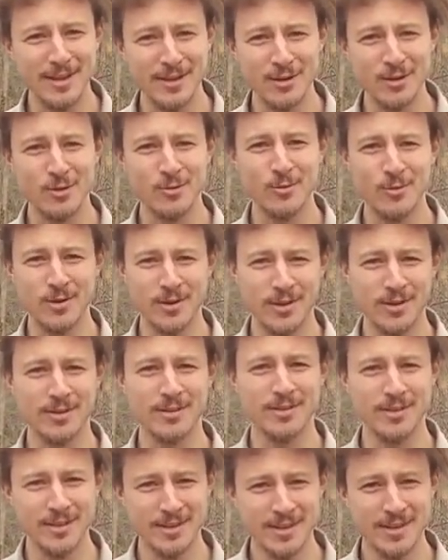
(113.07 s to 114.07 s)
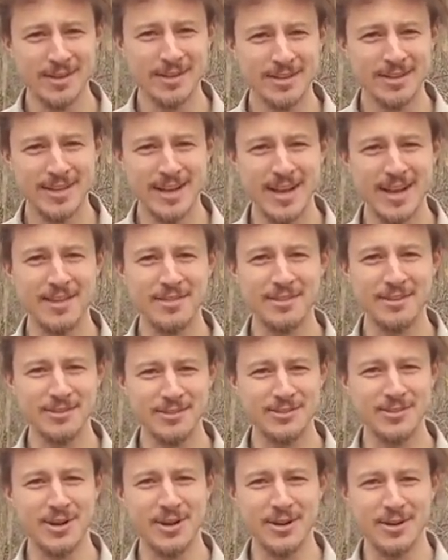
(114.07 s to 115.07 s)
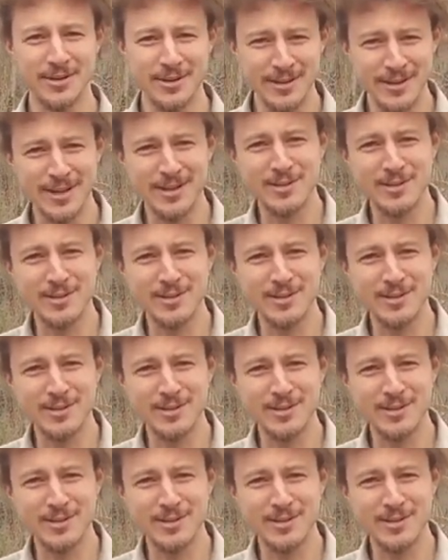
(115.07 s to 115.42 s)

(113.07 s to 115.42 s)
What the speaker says: I don't want to get anything dirty.